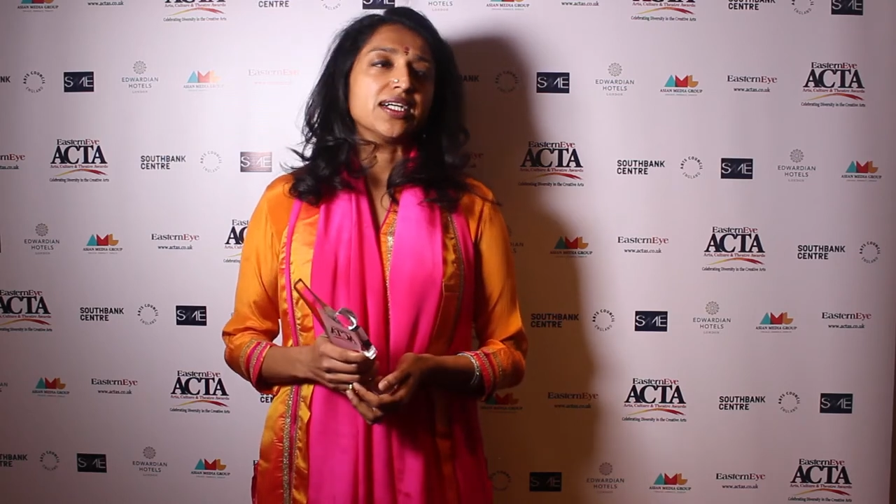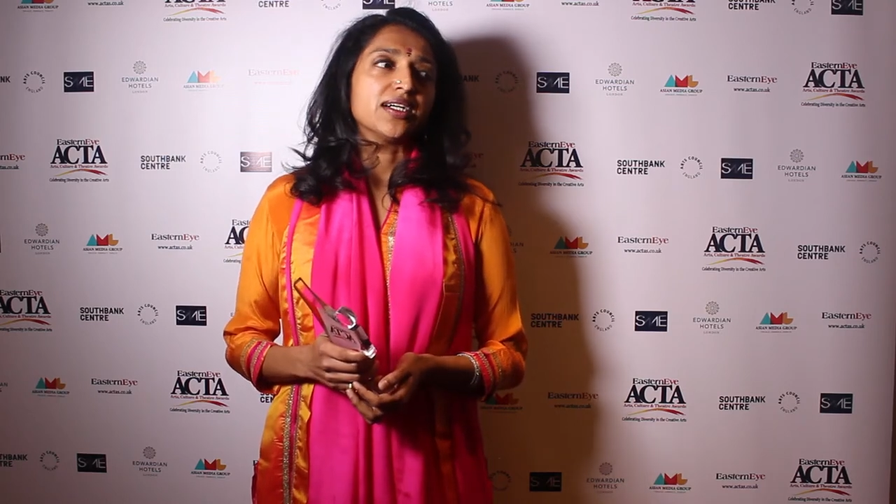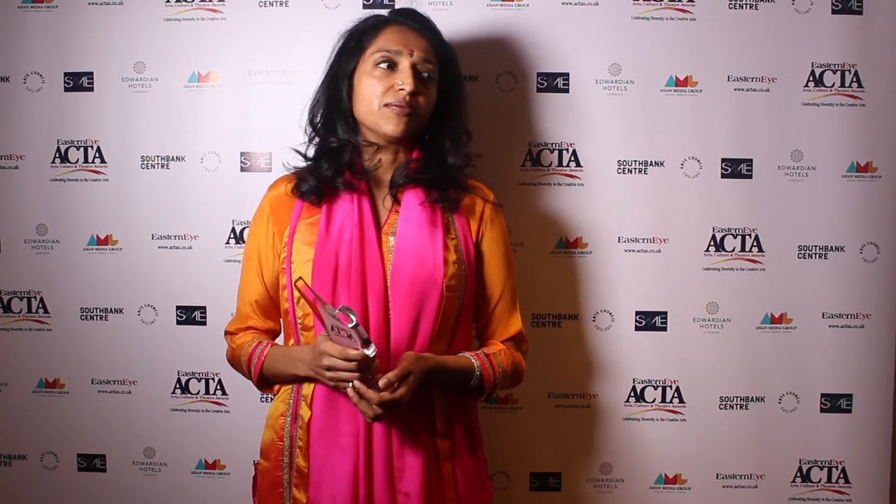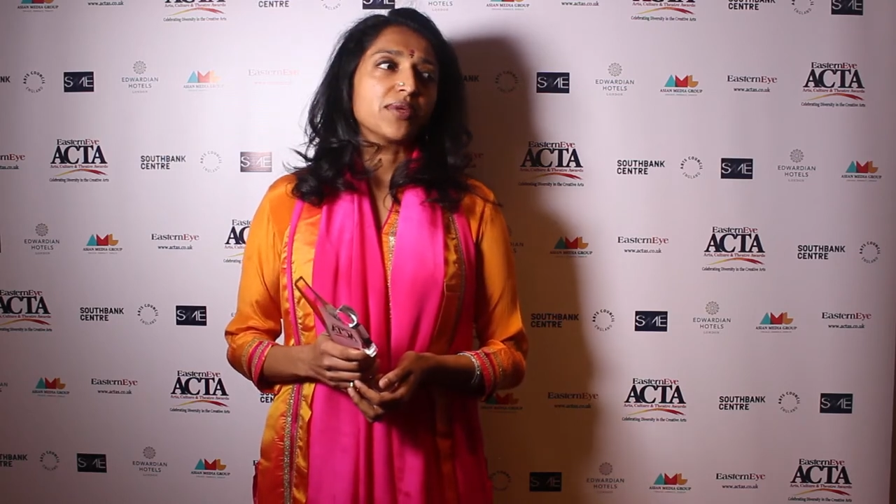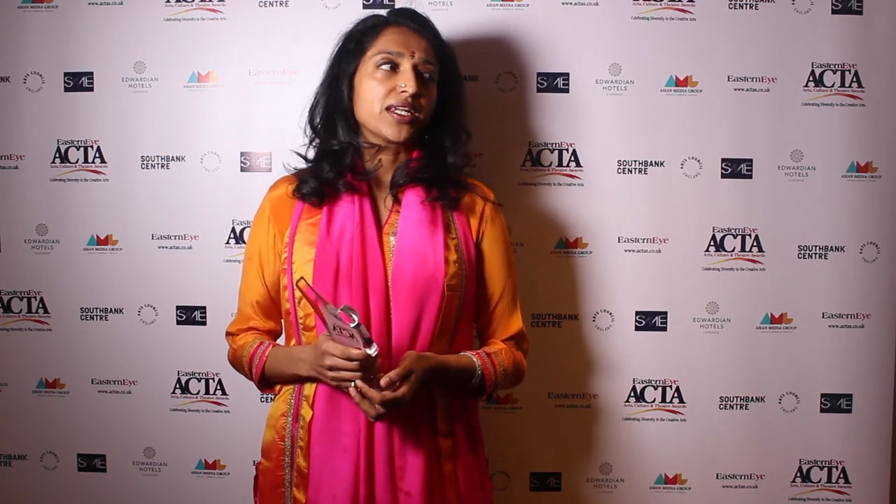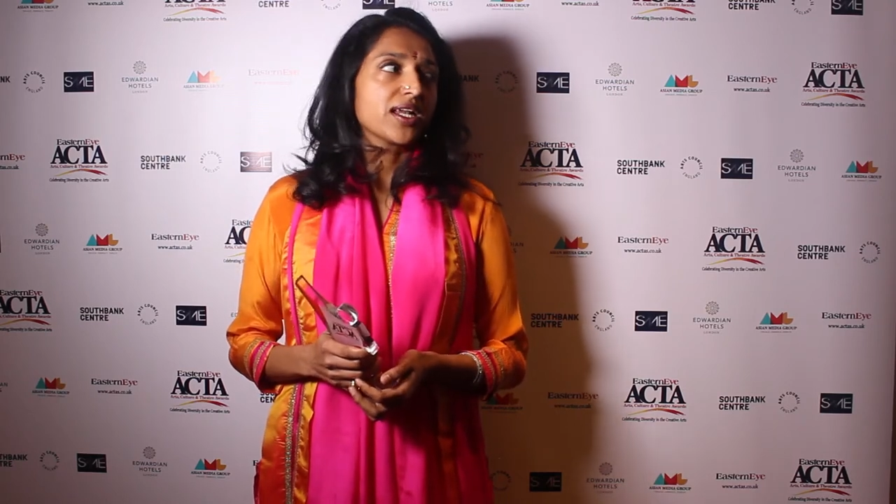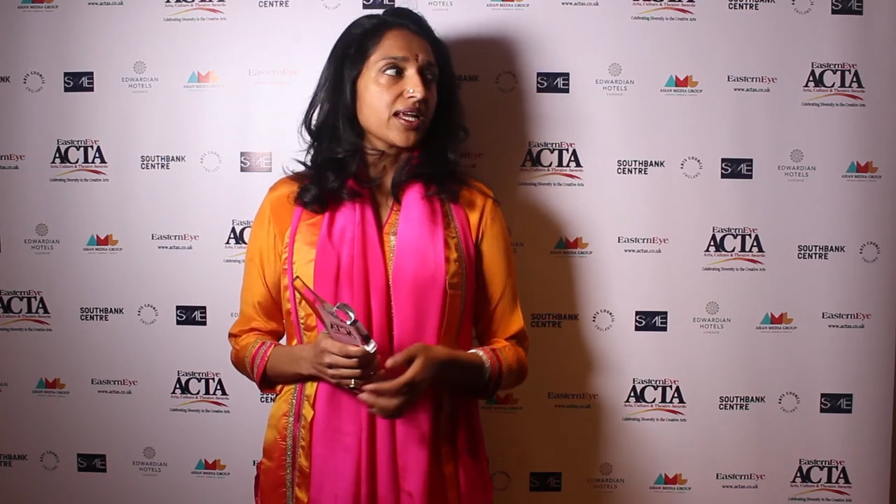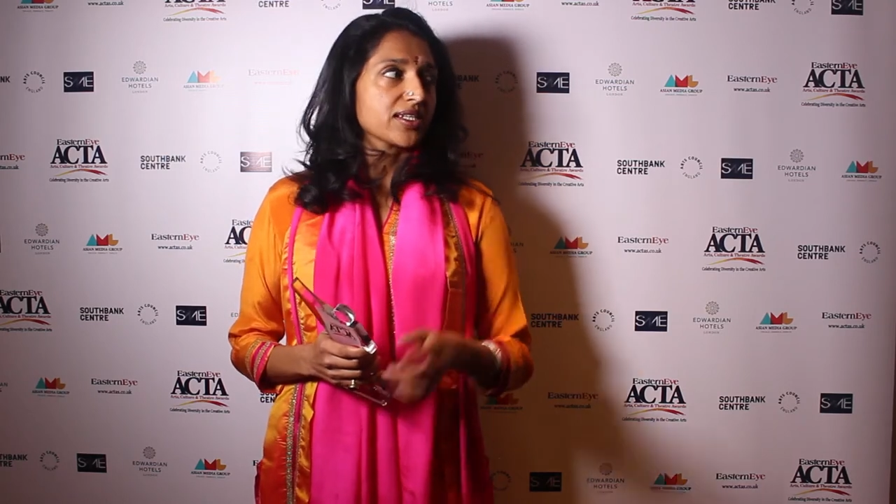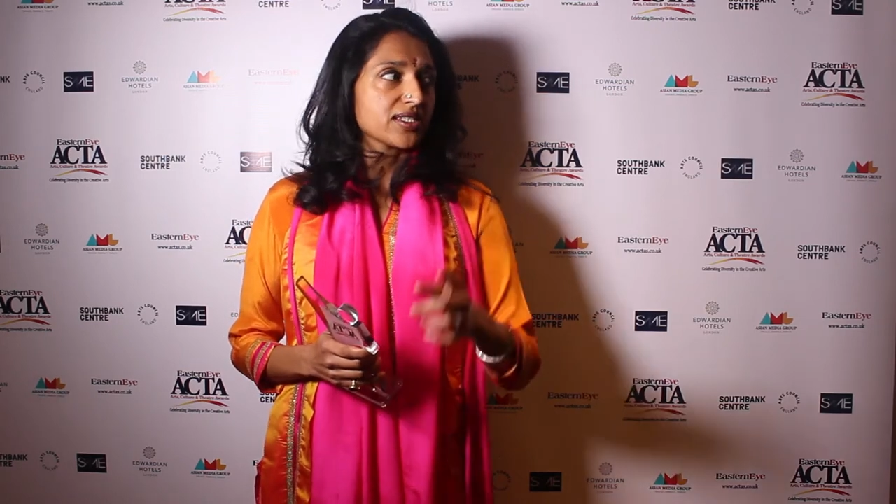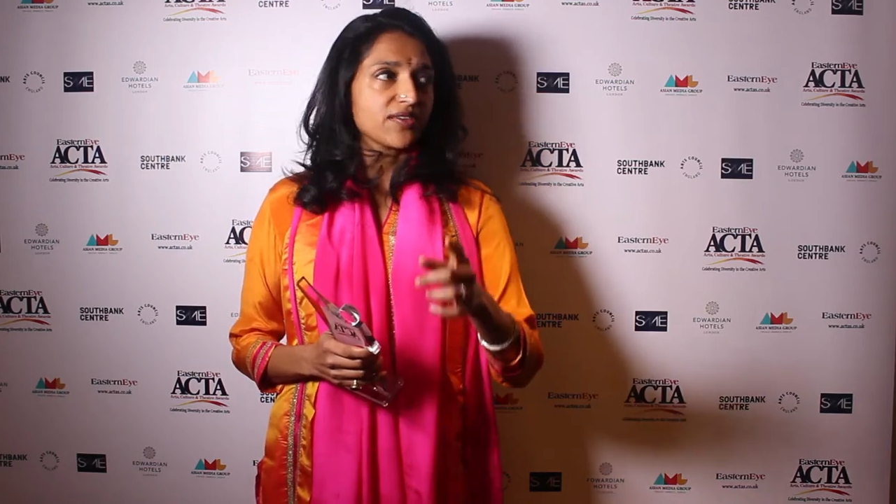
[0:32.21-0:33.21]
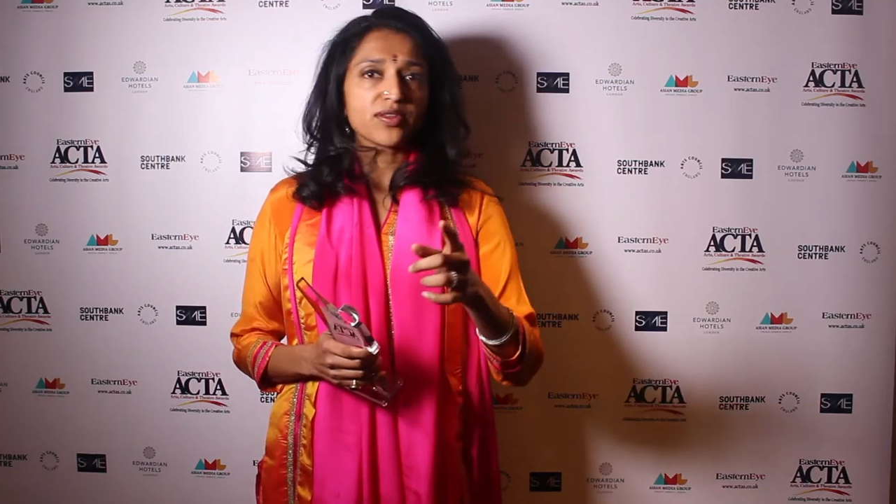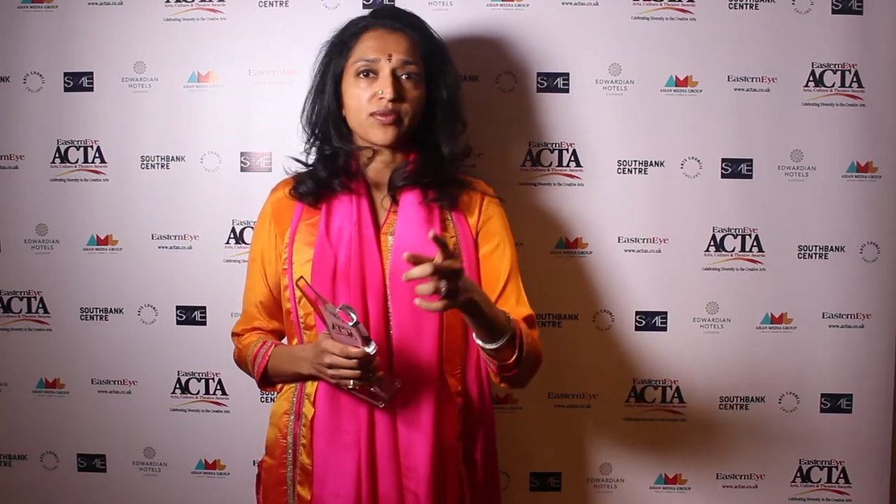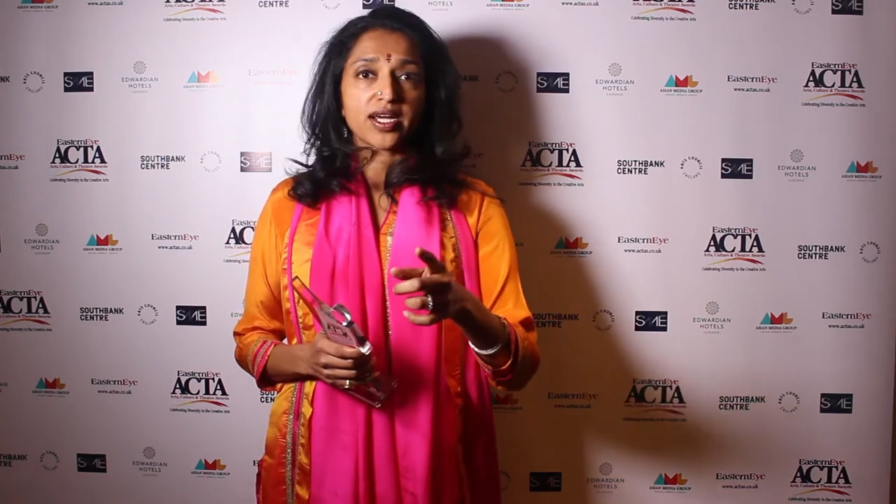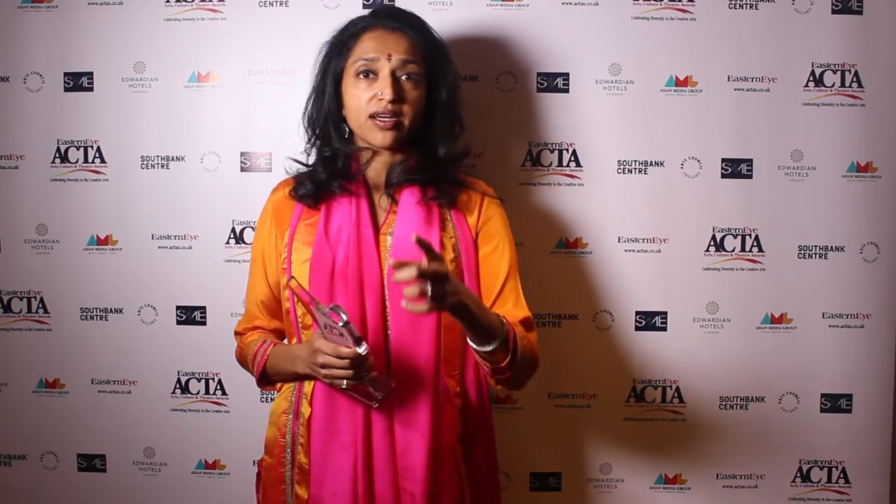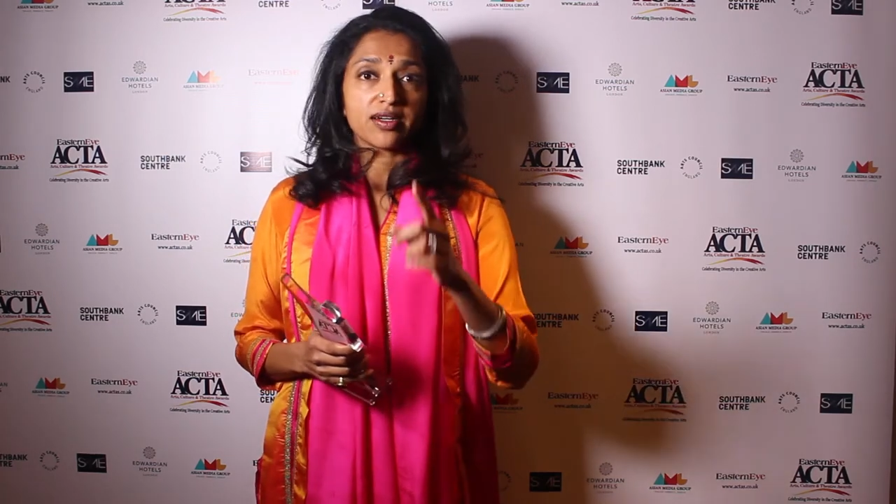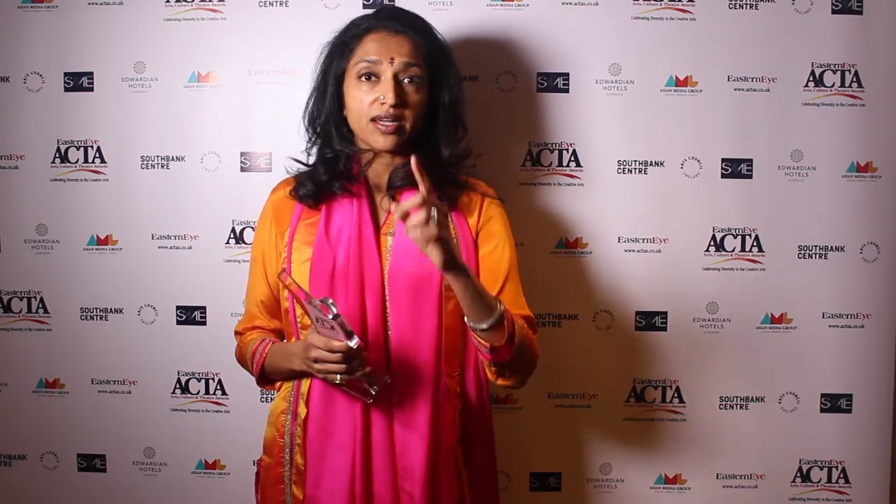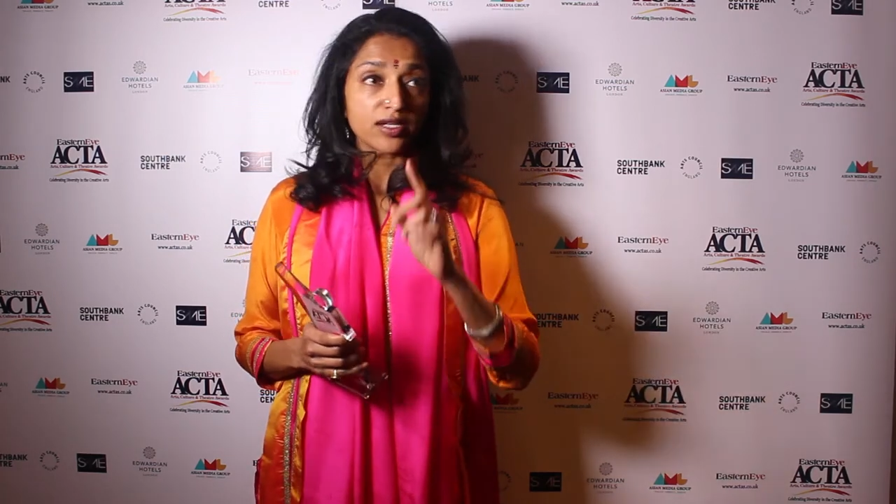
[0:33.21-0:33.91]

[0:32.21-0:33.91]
Um, and I'd like to say for the record,